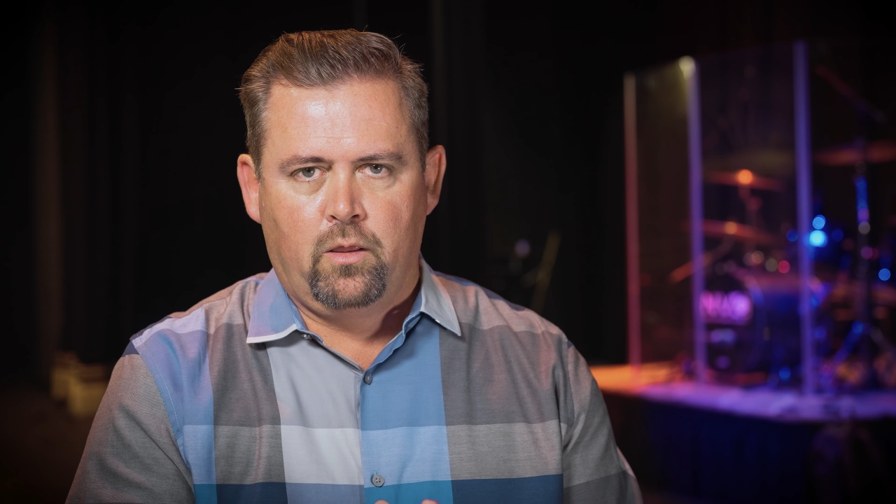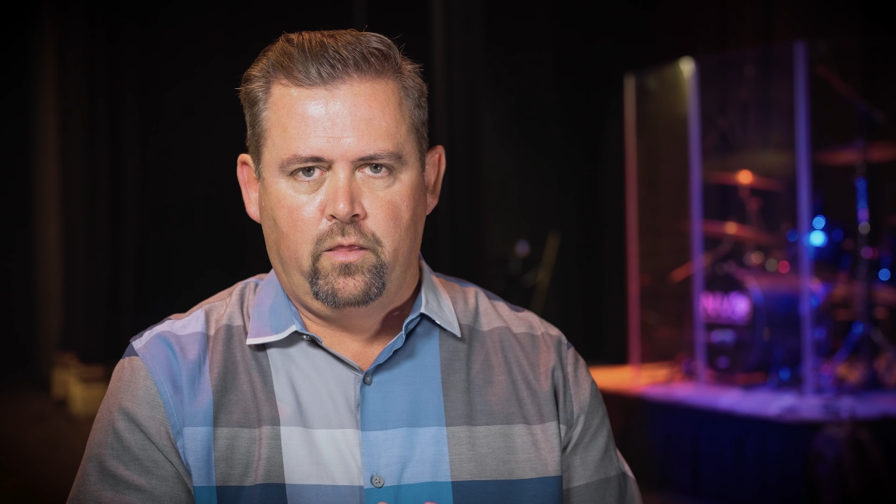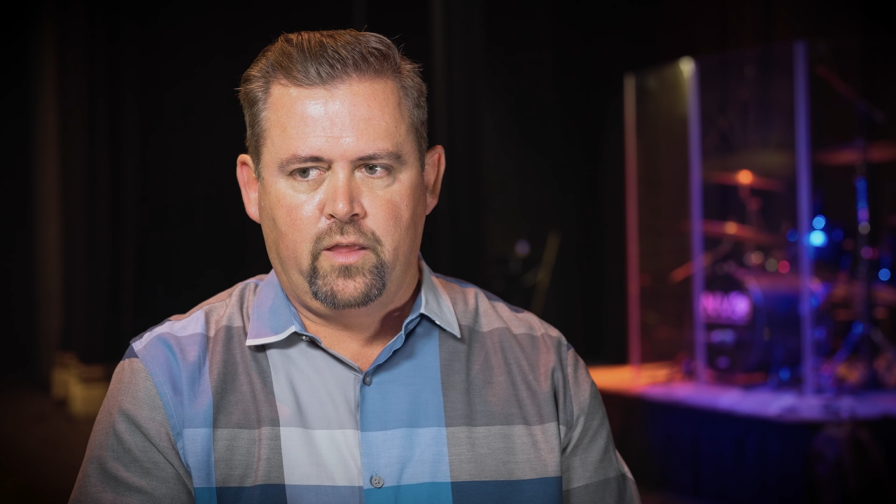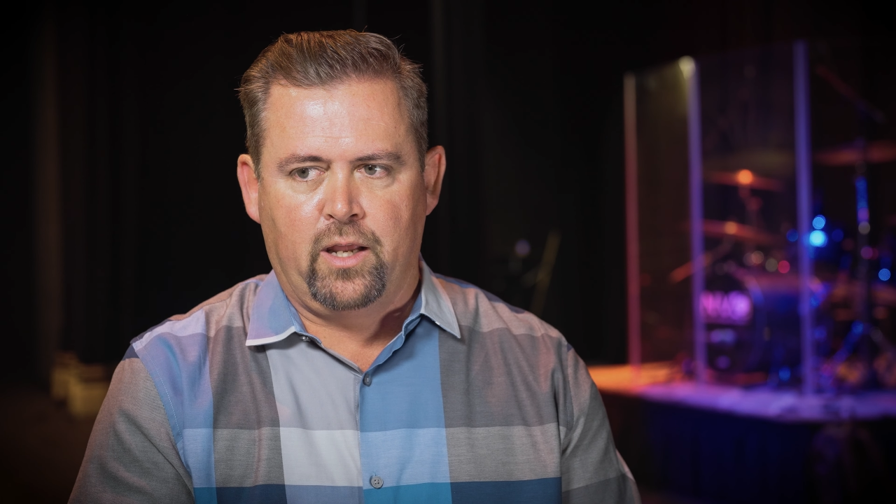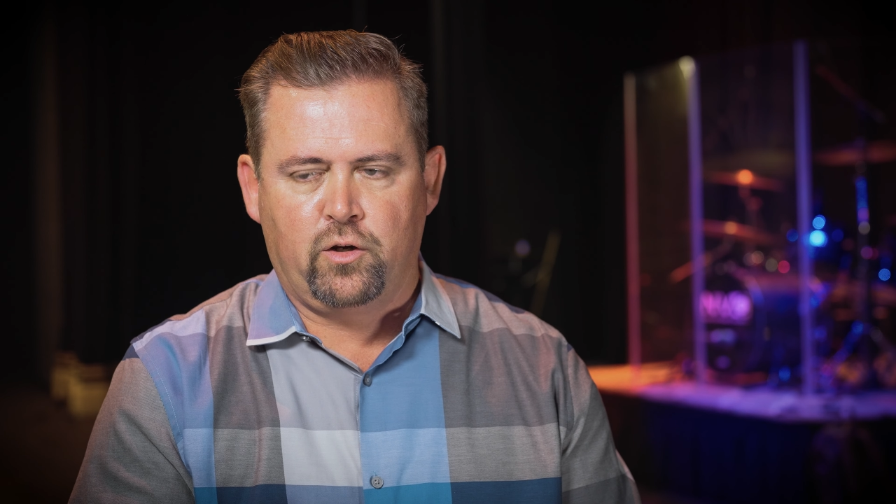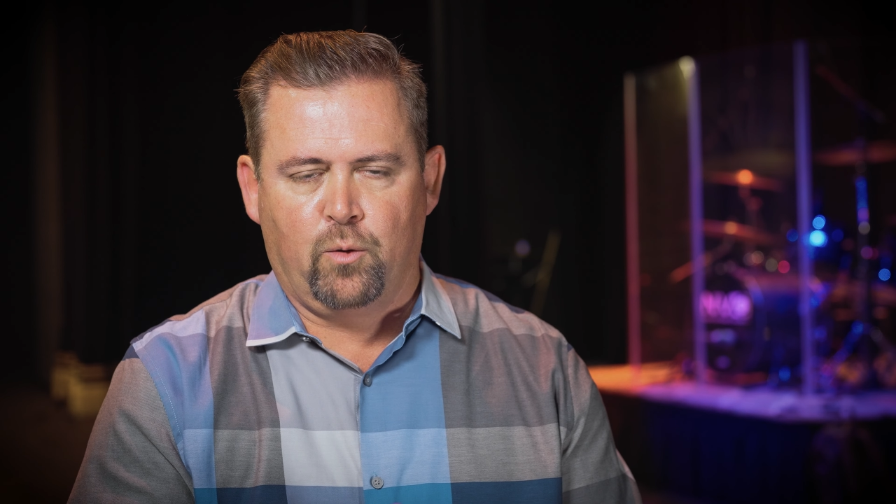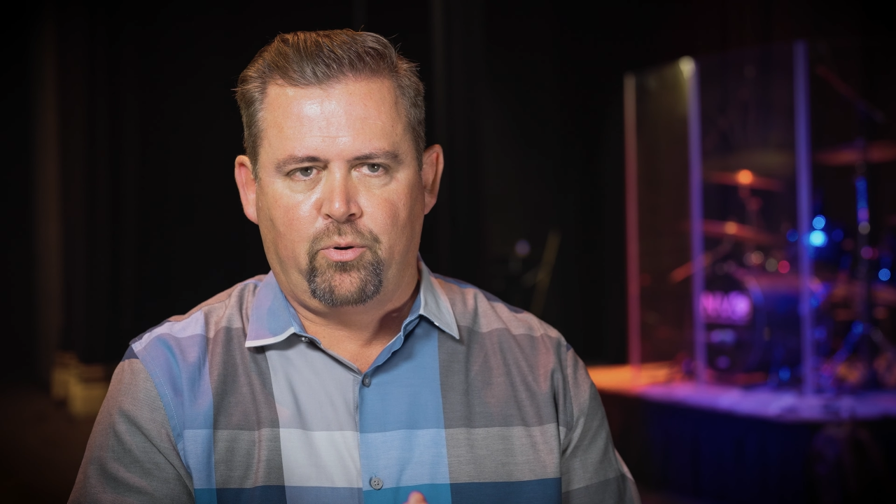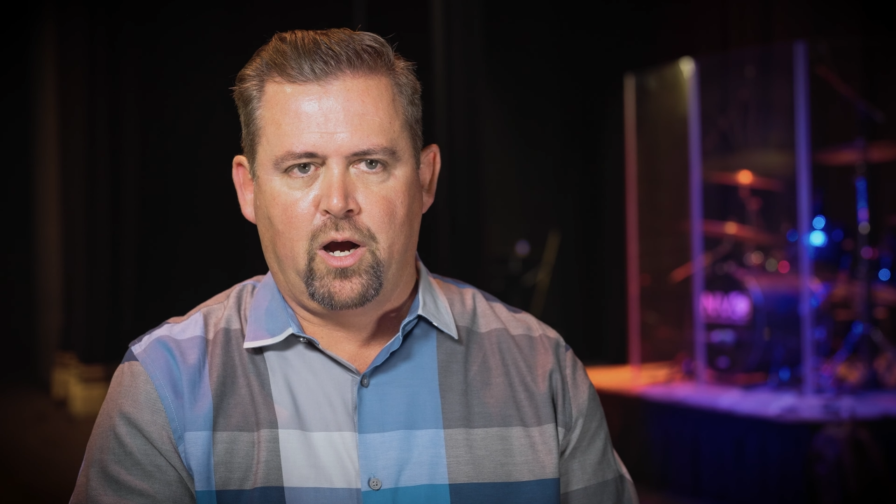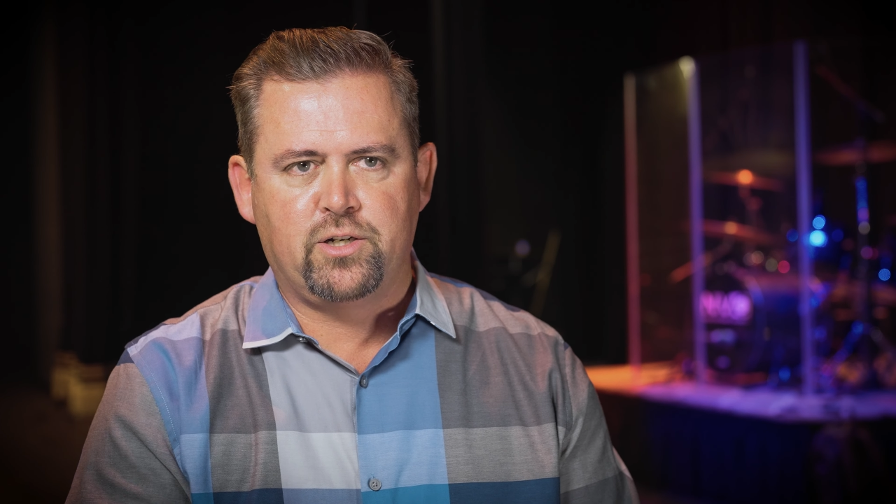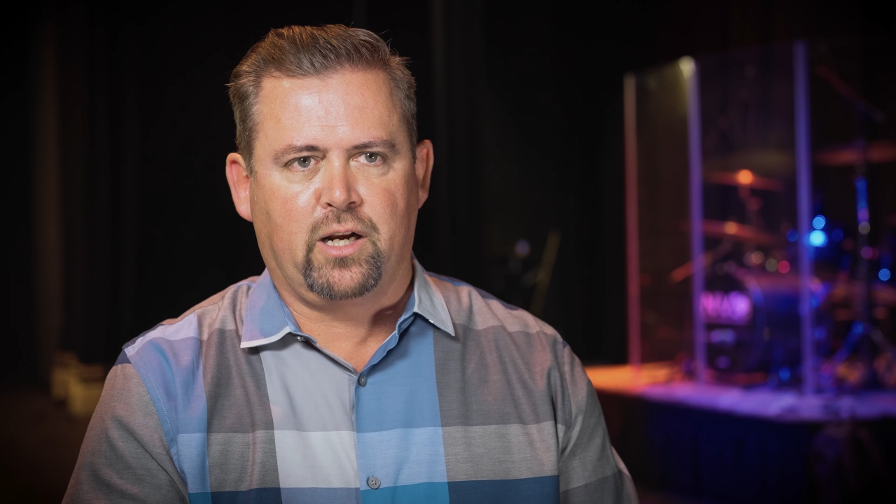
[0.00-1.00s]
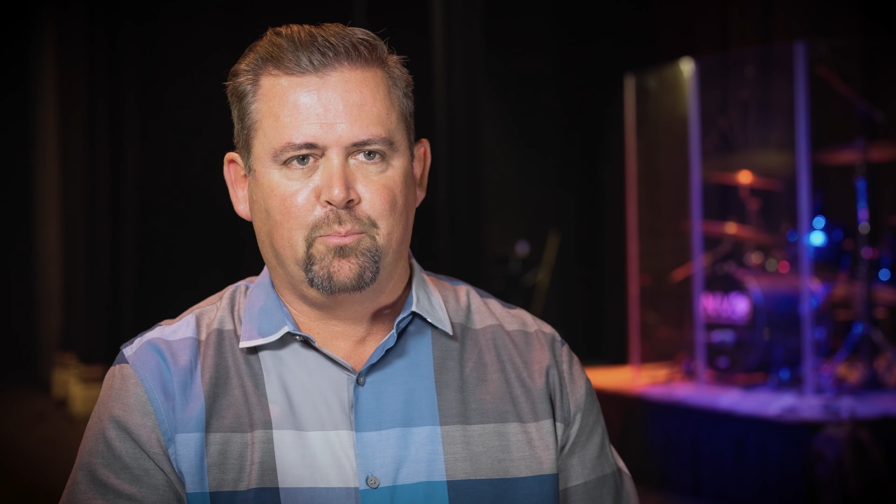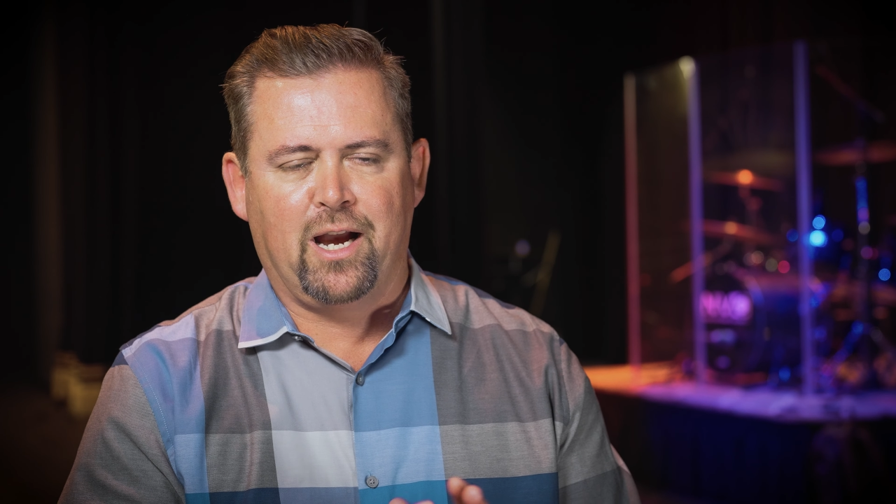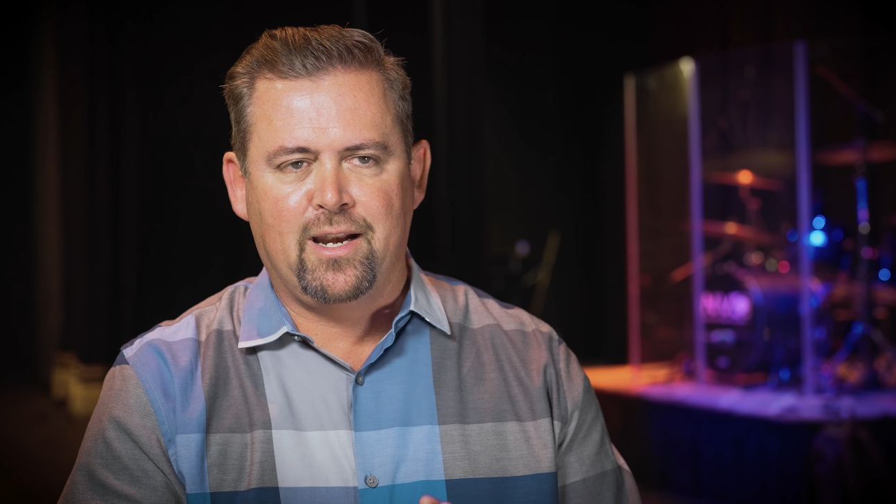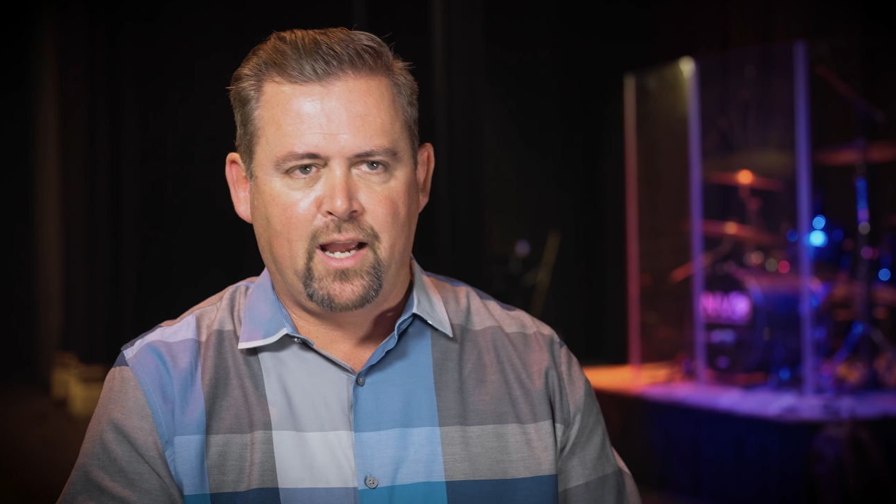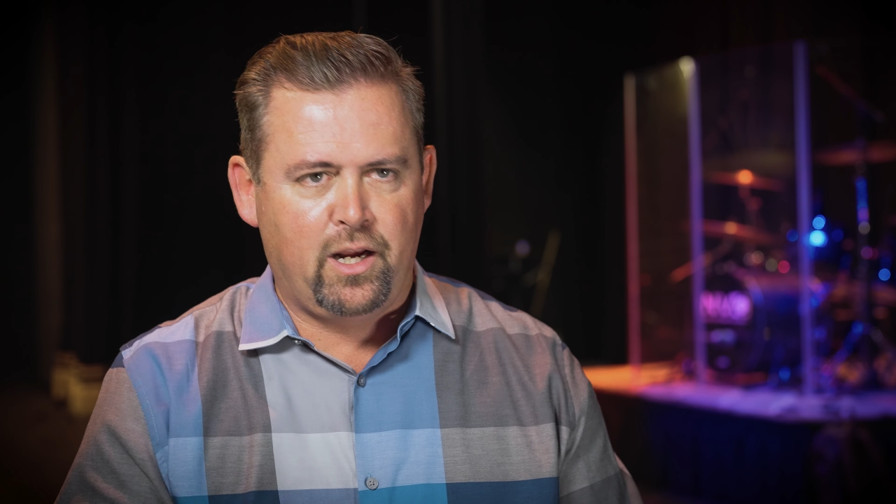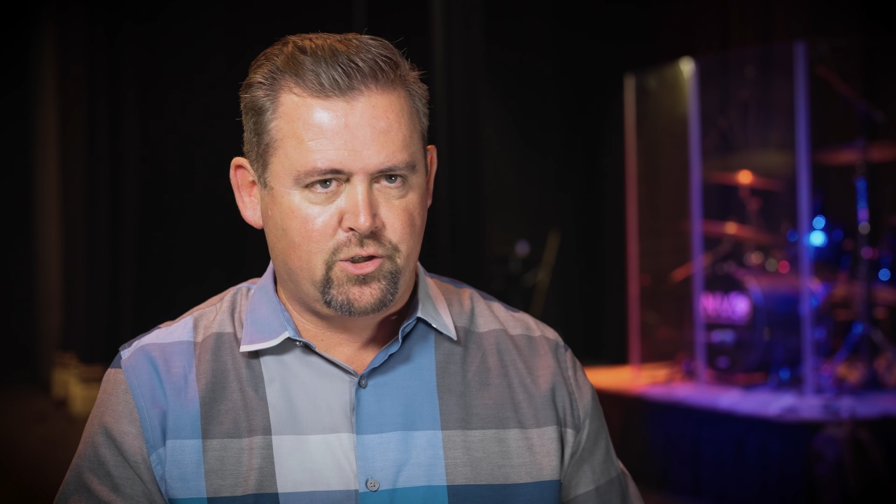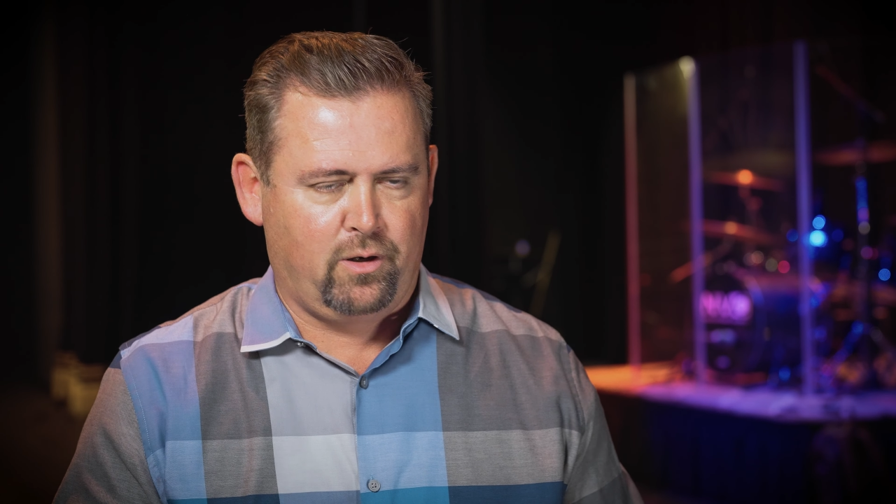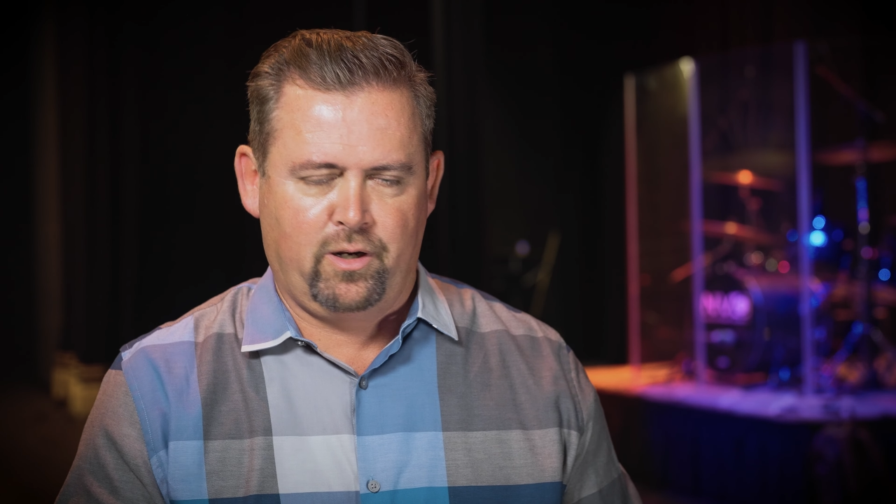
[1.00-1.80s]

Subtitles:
then your project by nature